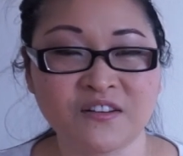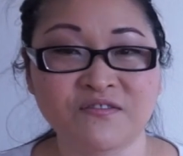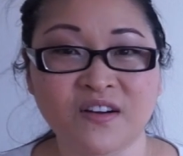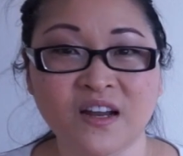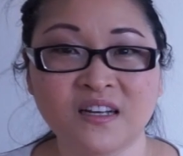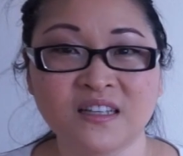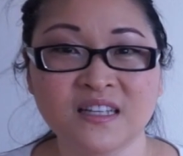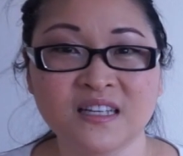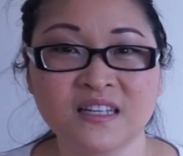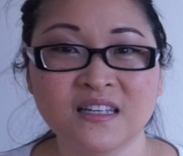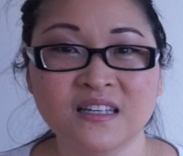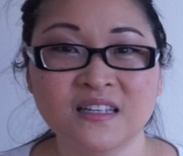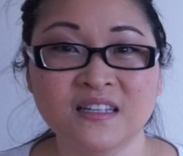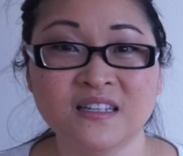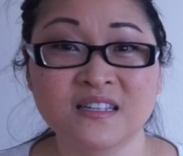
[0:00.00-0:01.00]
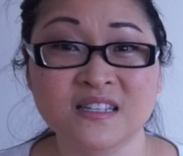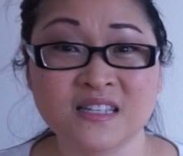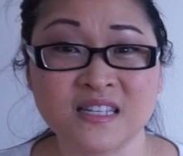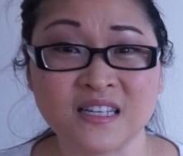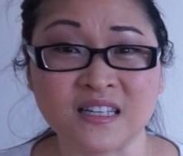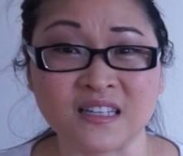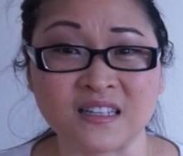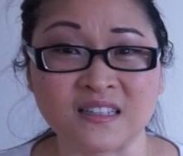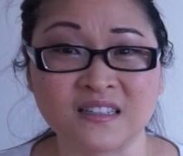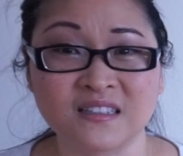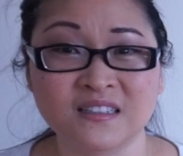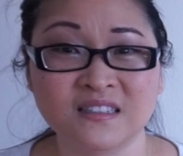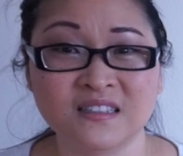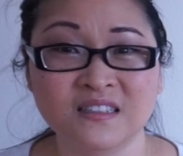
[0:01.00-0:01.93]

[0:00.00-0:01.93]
And finally, Z